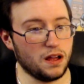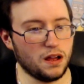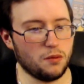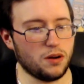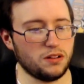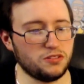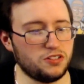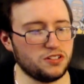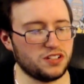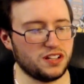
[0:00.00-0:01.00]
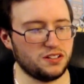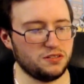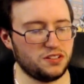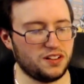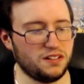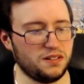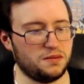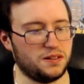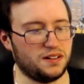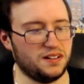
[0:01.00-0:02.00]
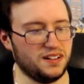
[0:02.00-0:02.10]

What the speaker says: Why don't you just get a new steering wheel?